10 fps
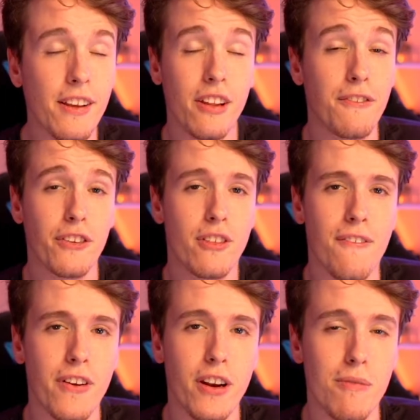stuff is
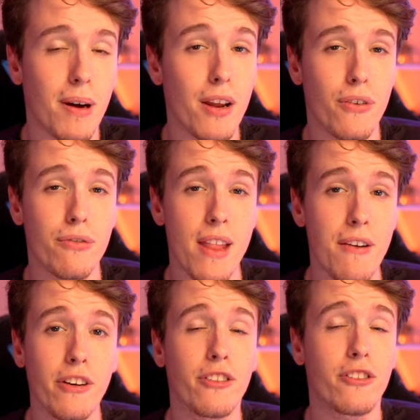nothing new, but if you've
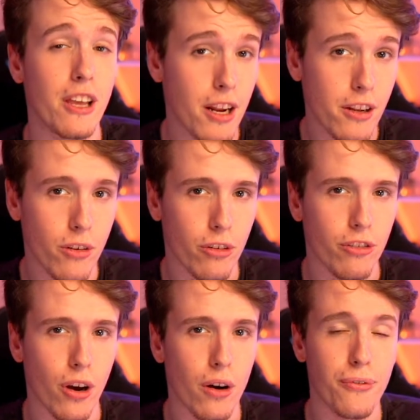never seen it
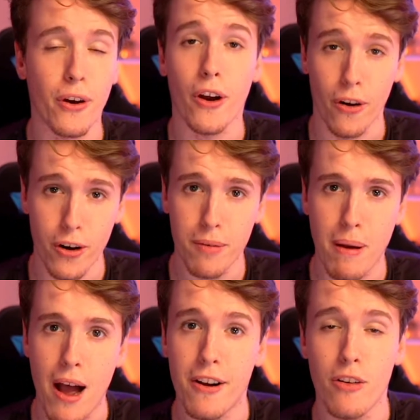yourself, heard
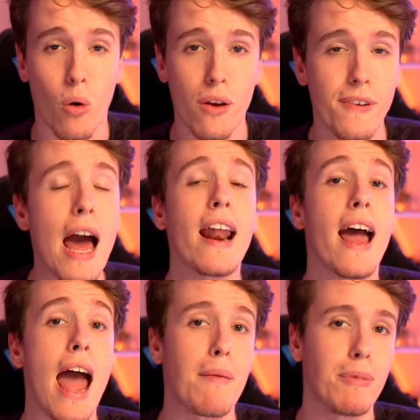about it, or even had
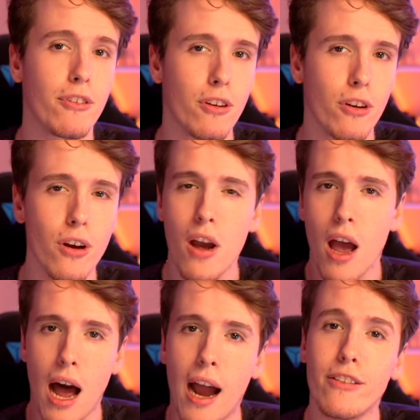it happen to you,
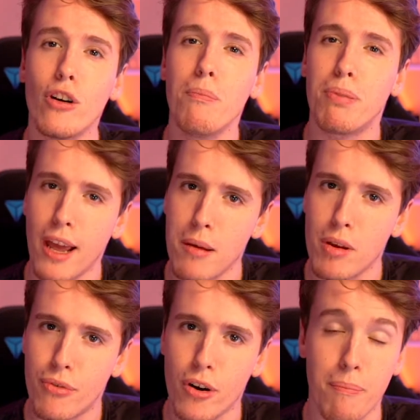I don't
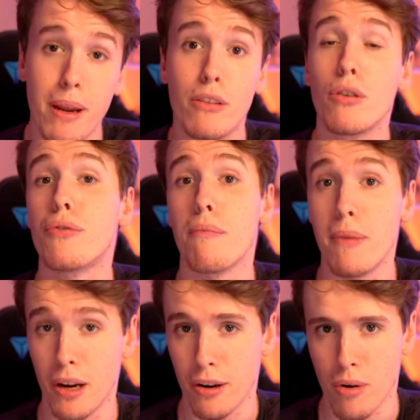blame you for not being too
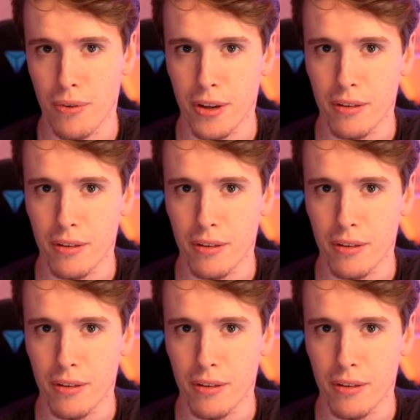familiar with it.